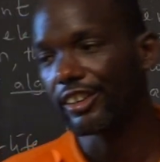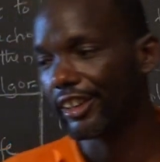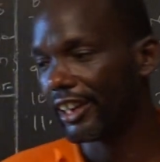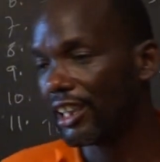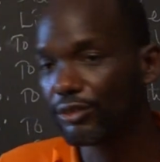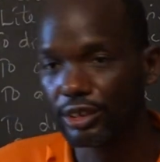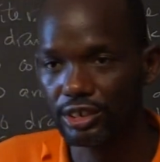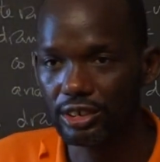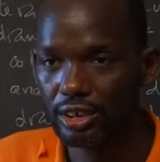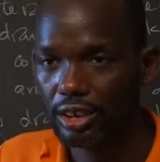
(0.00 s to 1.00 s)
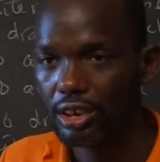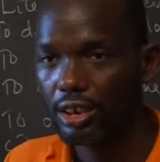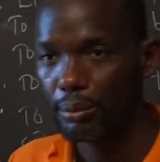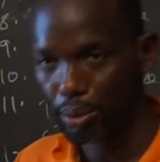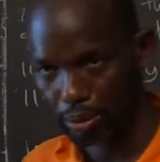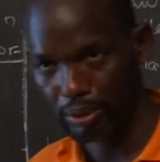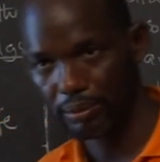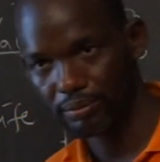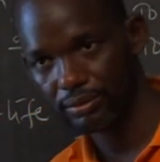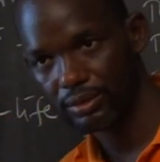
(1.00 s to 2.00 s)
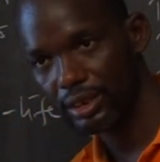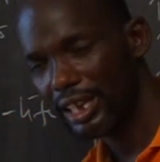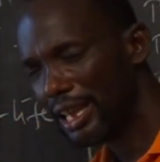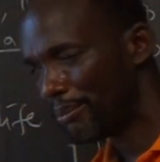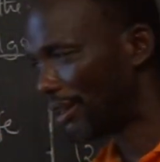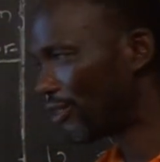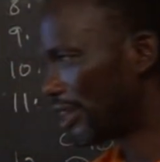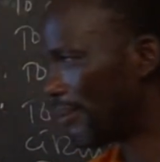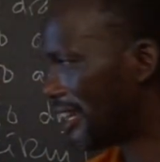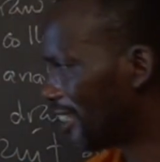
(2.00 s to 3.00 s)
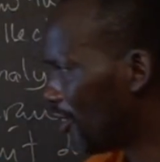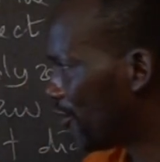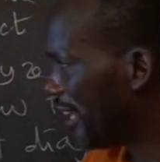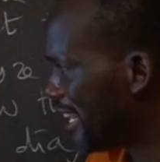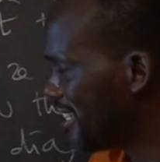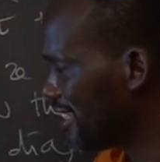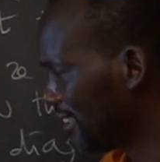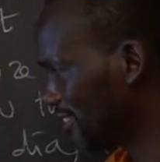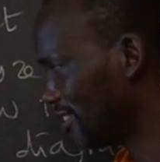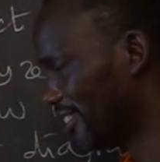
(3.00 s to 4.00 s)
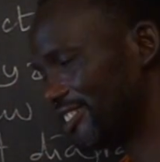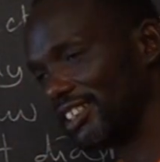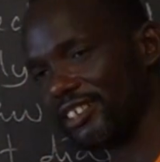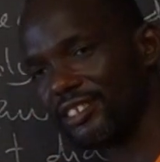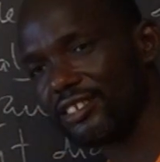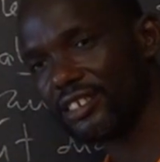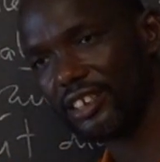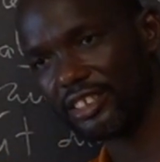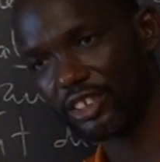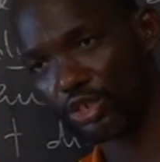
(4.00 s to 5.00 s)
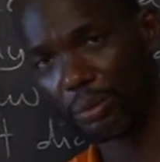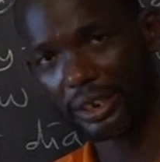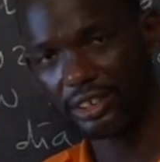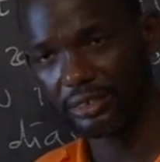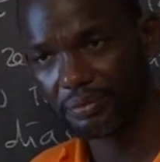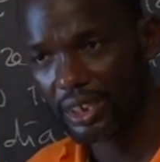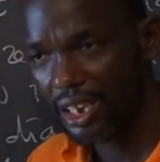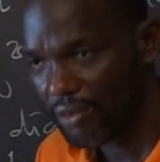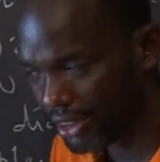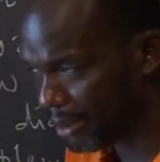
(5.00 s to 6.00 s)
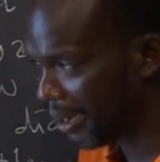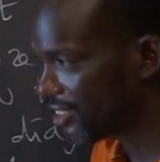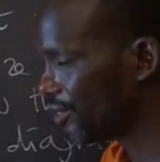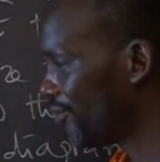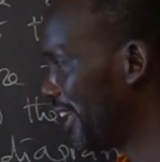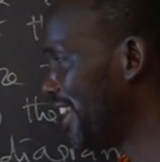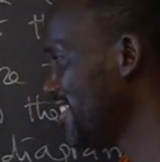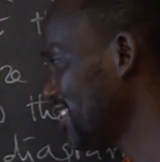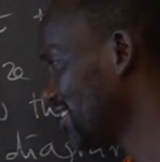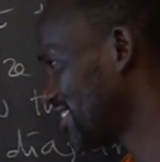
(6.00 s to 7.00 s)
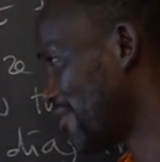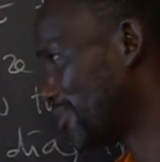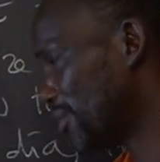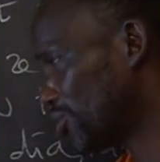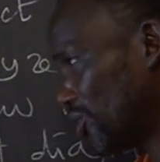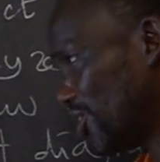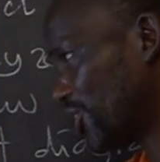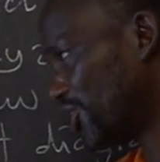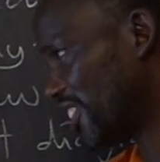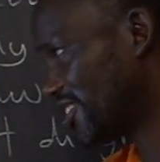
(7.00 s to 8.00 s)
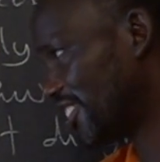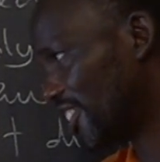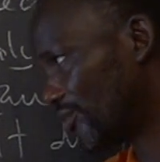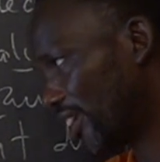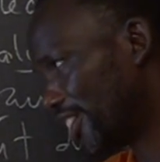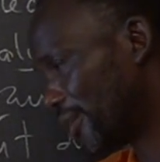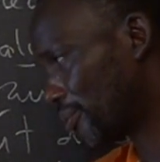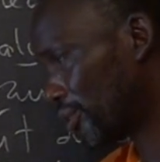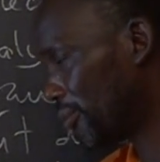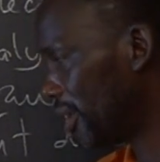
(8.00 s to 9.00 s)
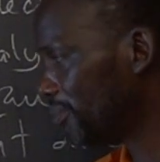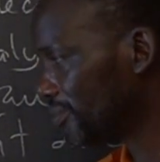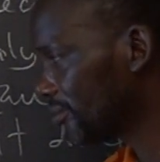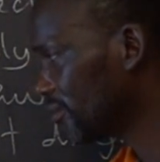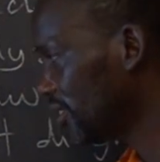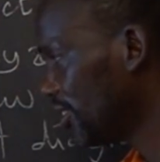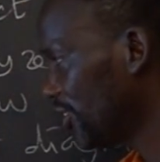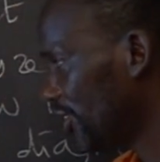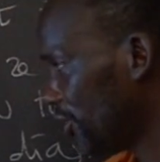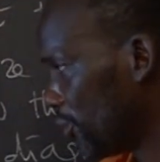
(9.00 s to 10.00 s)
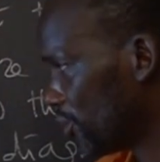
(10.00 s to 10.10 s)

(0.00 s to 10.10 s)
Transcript: real life problem. But for the matter of learning, listen, stop writing. For the matter of learning, sometimes you just identify the problem, you